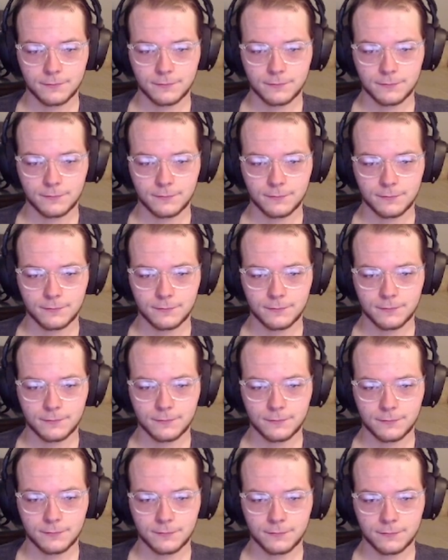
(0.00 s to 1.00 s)

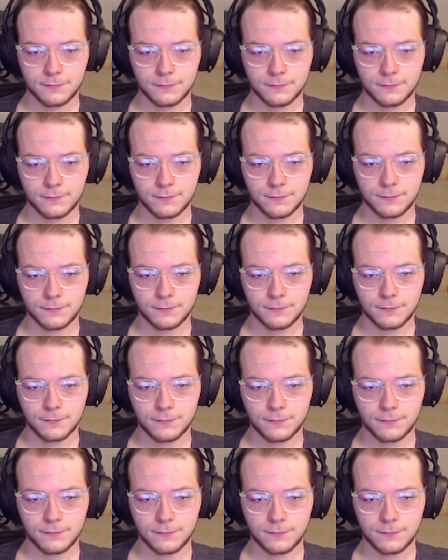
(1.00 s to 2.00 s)

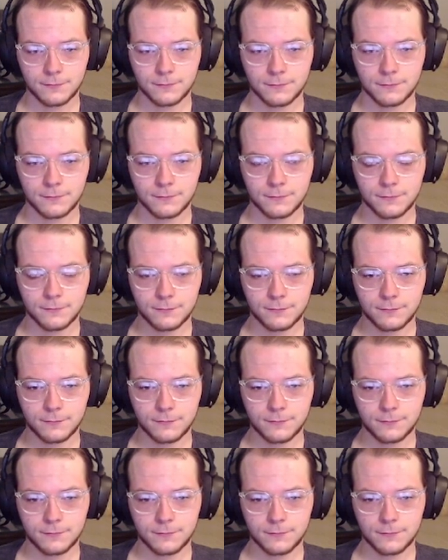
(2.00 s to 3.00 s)

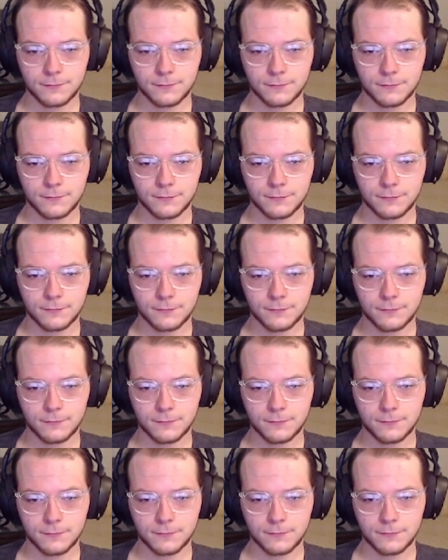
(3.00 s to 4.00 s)

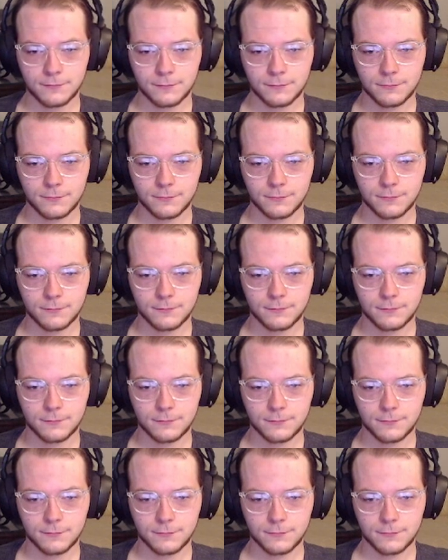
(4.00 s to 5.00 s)

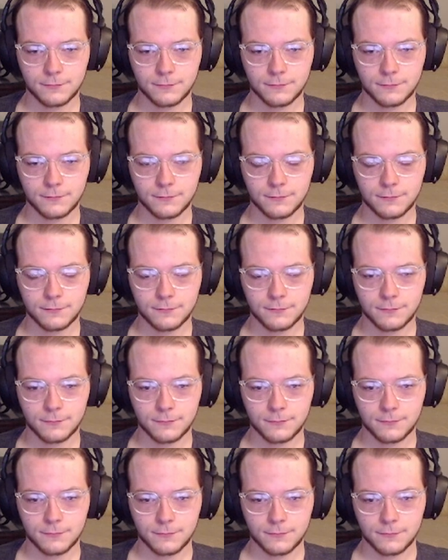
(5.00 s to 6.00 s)

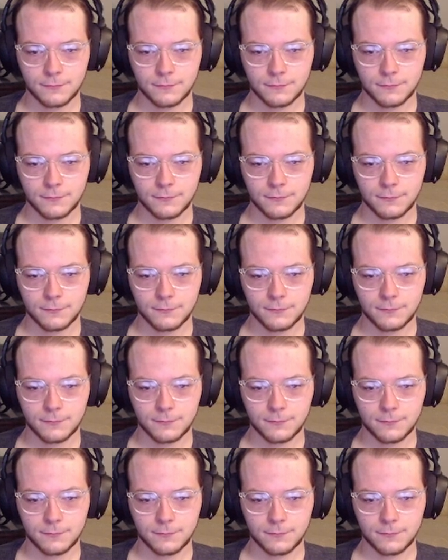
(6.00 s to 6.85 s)
This person isn't speaking.